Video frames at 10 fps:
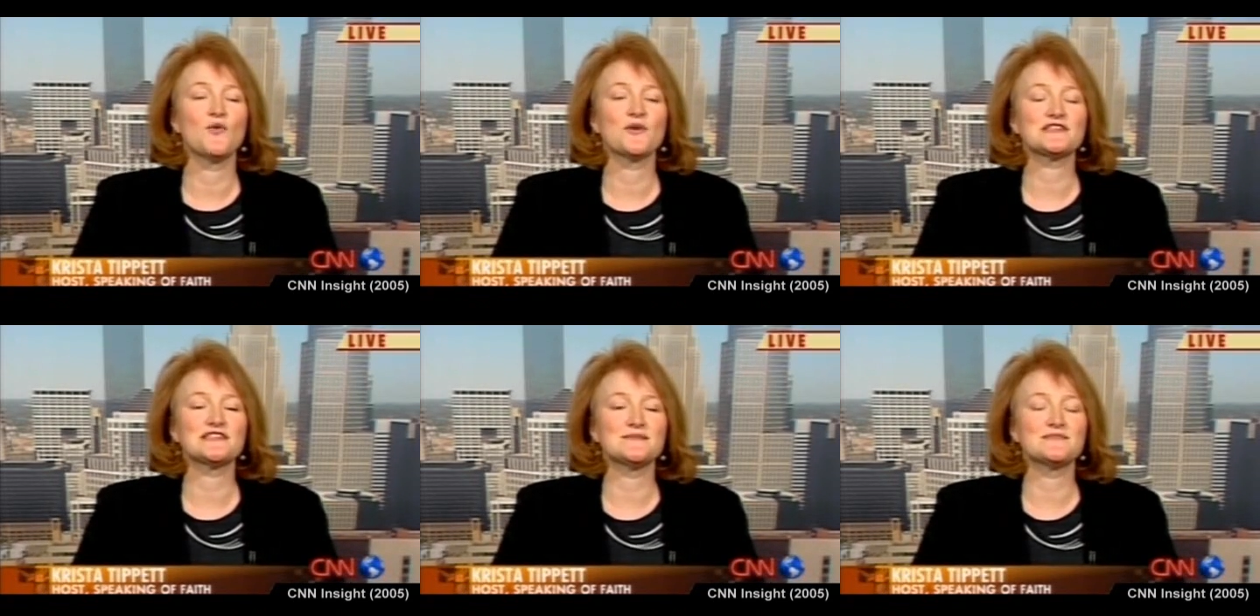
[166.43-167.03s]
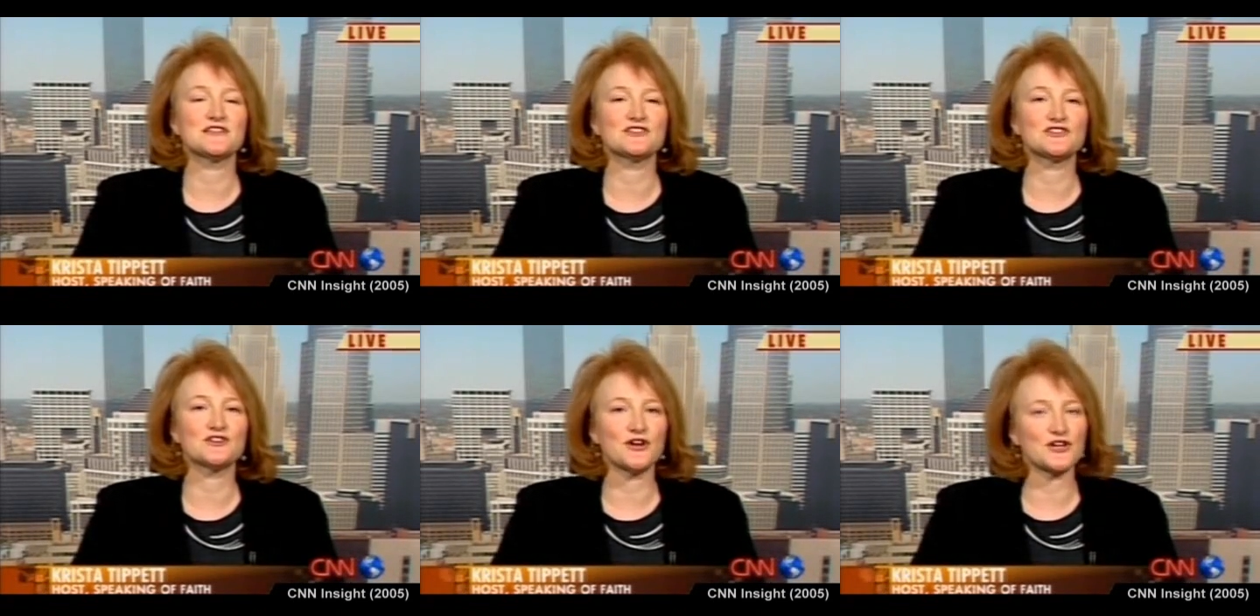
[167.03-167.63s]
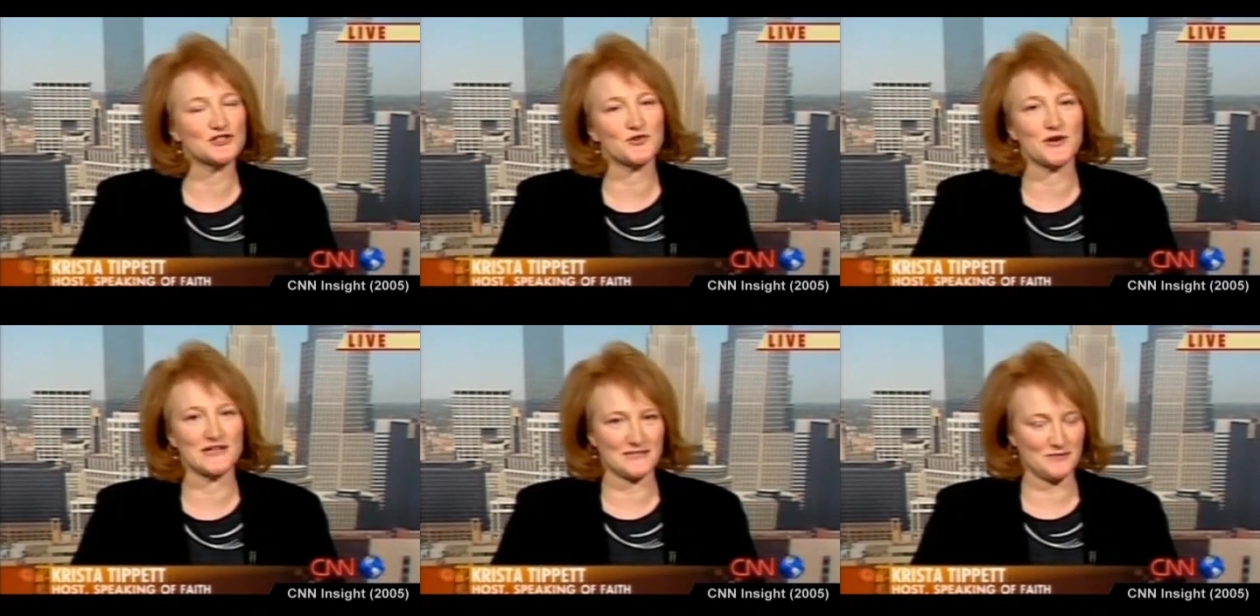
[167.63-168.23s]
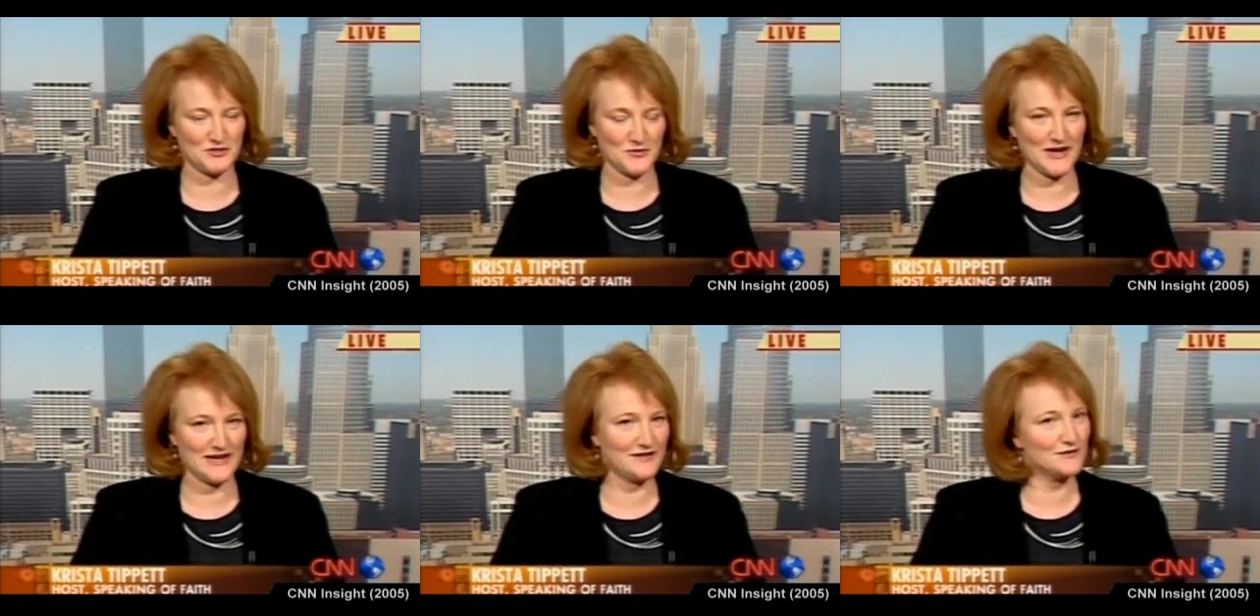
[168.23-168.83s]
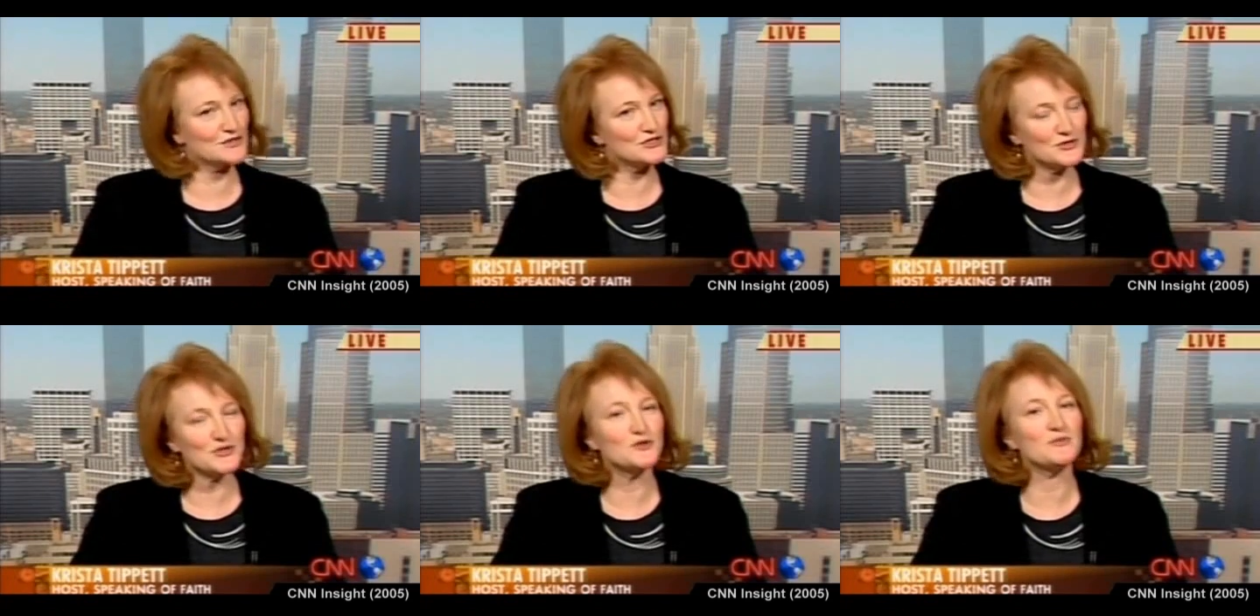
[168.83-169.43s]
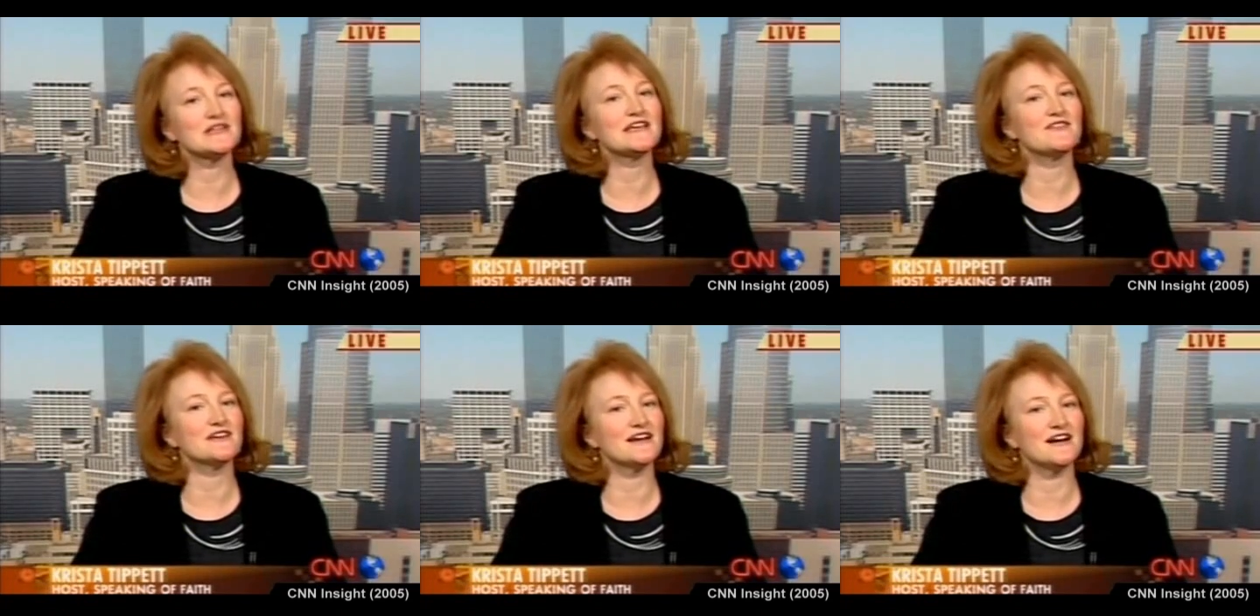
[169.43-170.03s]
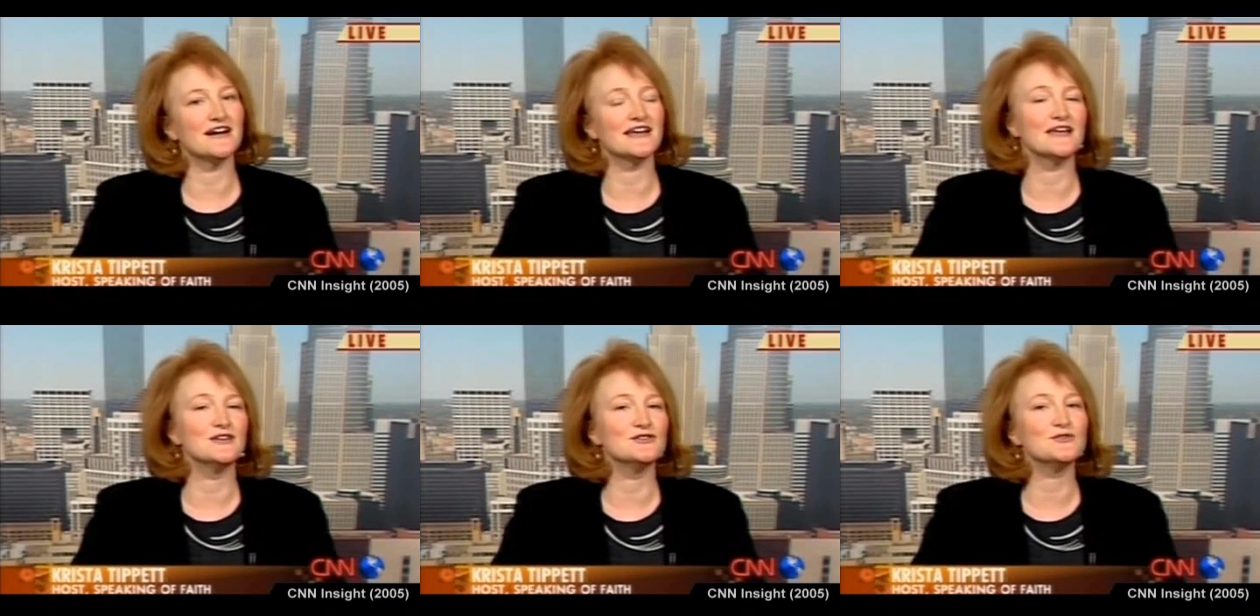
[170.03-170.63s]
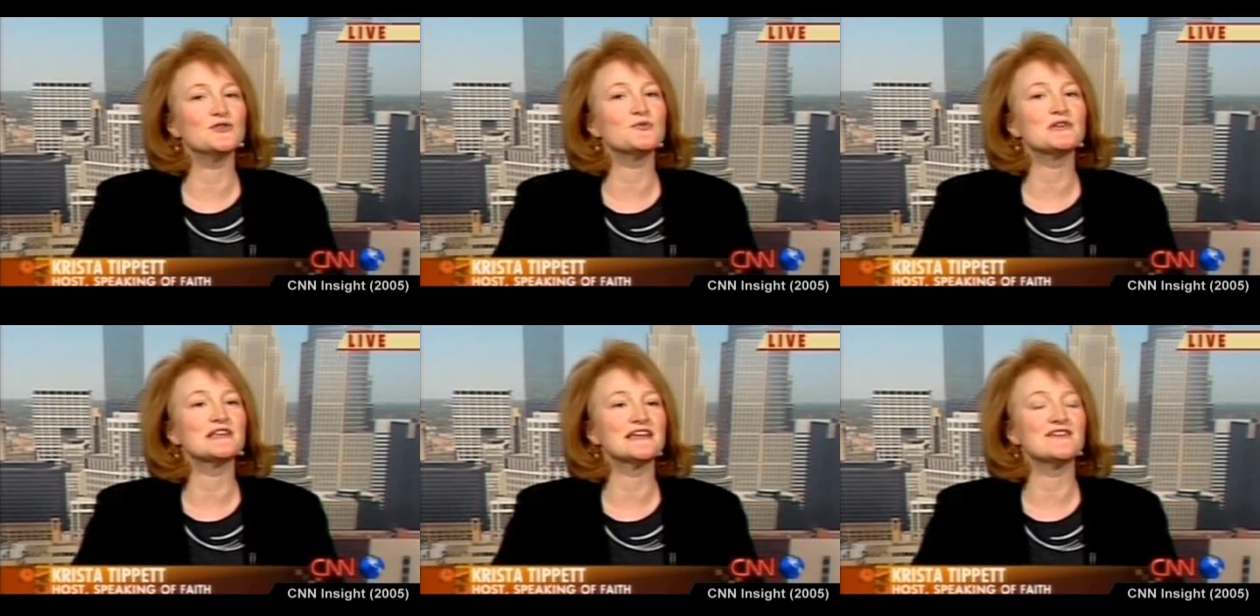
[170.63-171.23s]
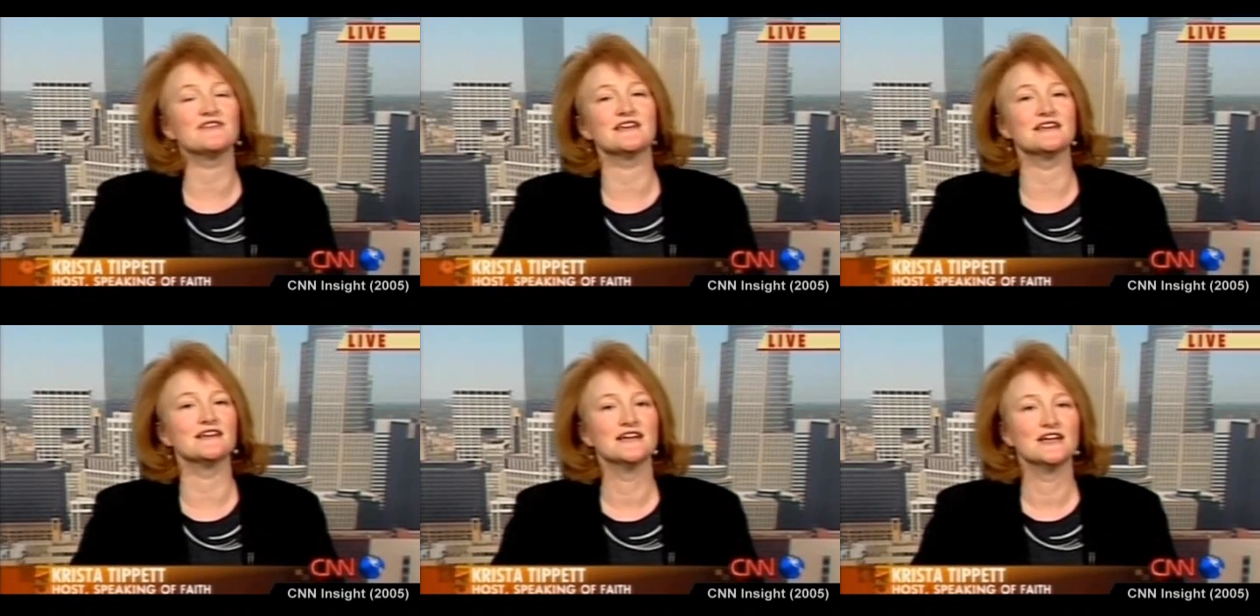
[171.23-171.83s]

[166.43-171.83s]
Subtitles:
what seems a stark choice between do you believe in God and do you believe in